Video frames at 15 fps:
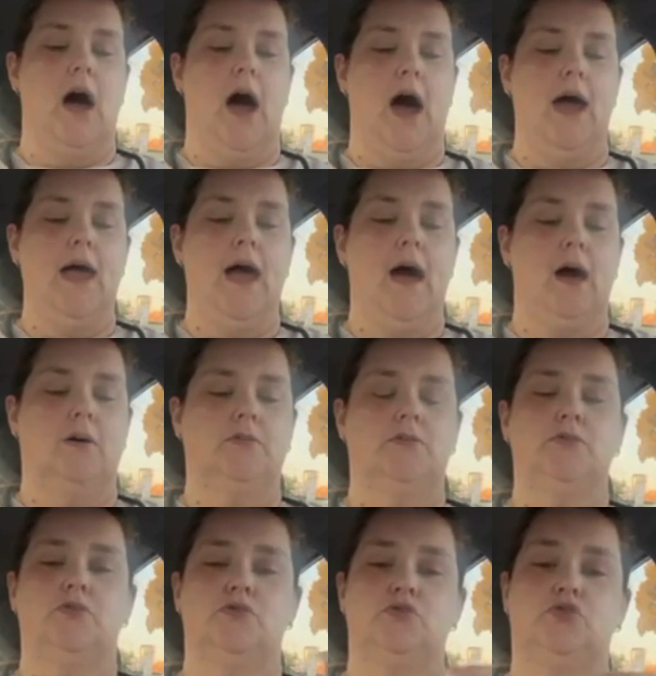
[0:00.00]
I have
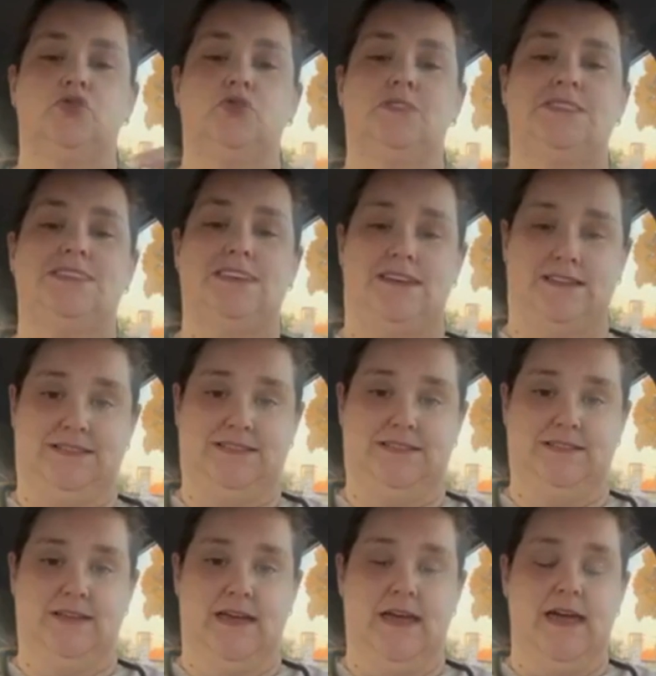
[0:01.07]
to sit